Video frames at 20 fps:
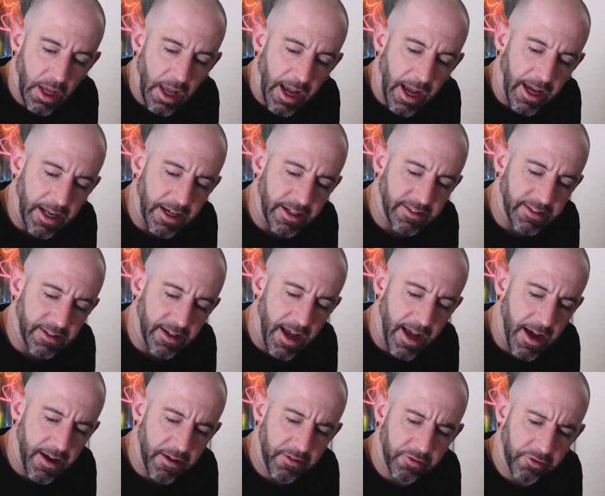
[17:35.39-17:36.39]
And does it
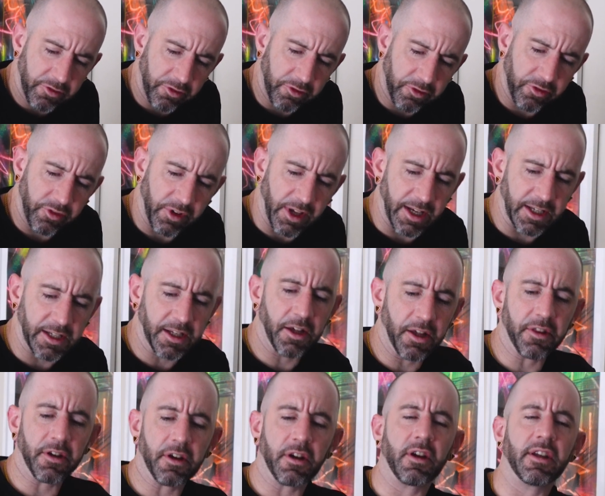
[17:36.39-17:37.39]
have any
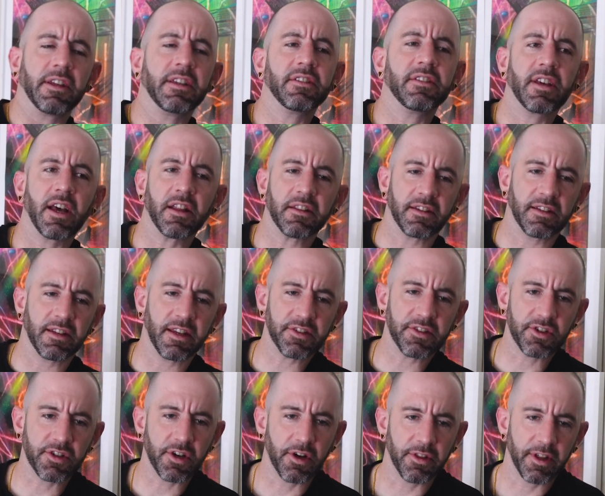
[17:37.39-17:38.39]
other? He's got the
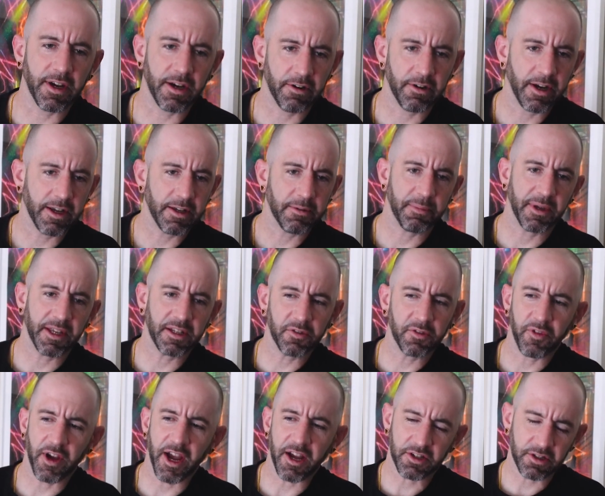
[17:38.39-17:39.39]
distro there, right?
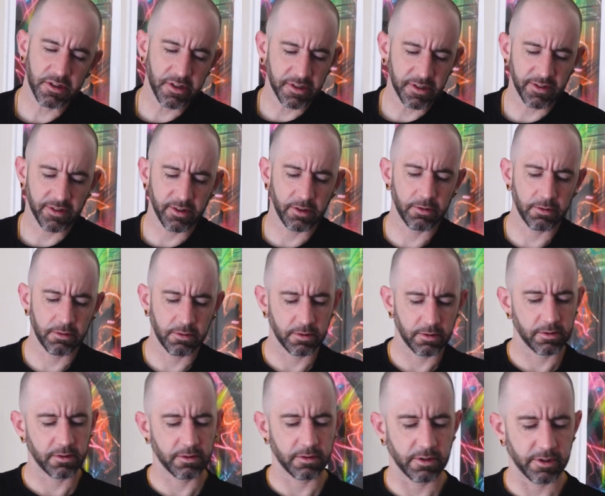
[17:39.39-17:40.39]
Manufacturing too,
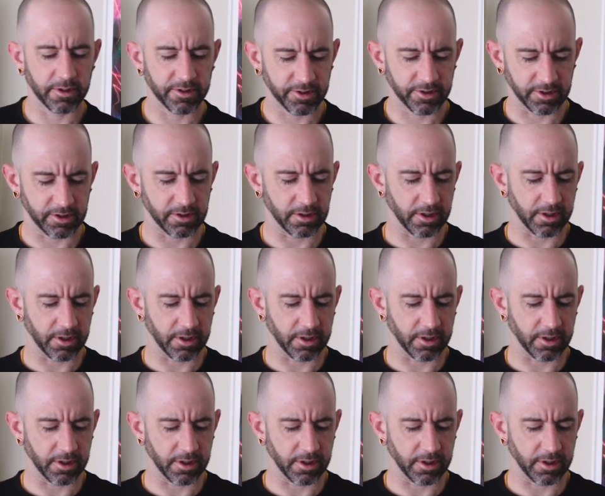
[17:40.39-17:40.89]
or is it